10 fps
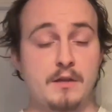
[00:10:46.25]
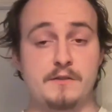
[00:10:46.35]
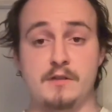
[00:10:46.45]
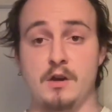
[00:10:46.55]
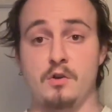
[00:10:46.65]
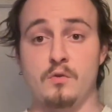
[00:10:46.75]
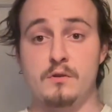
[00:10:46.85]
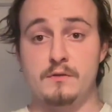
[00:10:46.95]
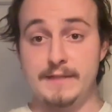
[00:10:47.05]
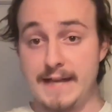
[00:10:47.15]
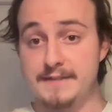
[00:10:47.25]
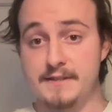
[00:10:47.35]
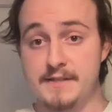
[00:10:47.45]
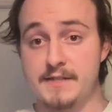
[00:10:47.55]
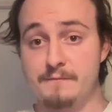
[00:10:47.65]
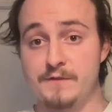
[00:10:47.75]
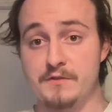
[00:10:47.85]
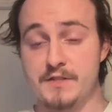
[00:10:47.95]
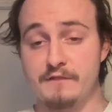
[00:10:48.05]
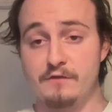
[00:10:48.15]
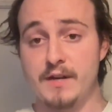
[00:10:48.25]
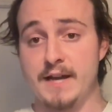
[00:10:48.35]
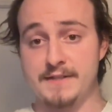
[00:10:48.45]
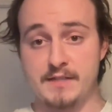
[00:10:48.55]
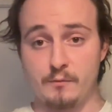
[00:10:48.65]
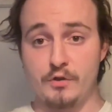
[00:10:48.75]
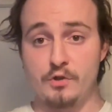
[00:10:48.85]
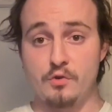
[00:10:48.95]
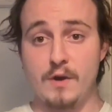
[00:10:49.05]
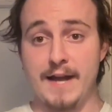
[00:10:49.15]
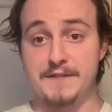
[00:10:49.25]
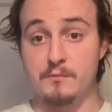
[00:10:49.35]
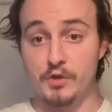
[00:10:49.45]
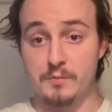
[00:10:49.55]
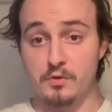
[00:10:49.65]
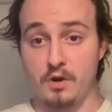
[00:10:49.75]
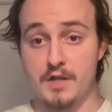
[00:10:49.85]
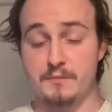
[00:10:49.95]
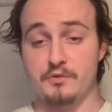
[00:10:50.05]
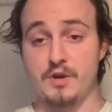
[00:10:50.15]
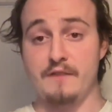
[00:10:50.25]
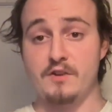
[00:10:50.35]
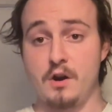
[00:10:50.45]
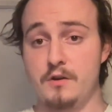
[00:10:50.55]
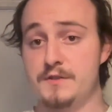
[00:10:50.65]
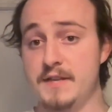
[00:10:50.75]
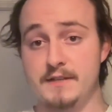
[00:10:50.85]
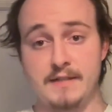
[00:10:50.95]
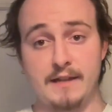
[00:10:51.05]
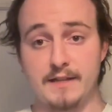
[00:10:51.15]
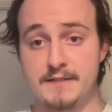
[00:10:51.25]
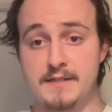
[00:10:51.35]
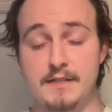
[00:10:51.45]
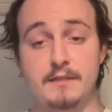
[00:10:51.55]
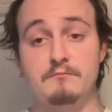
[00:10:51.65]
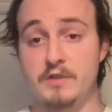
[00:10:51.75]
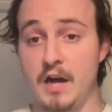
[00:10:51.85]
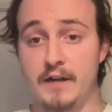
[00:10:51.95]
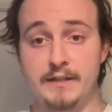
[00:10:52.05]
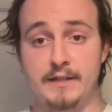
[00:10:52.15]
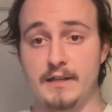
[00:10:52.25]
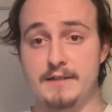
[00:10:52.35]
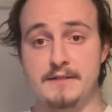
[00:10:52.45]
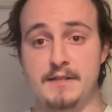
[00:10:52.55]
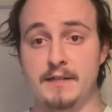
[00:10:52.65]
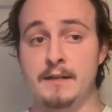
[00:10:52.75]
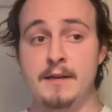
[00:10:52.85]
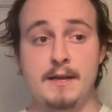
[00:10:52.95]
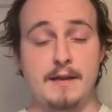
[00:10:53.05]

So yes, the system feels different as someone who has multiple cross-wheel drive cars, ELSD, non-ELSD,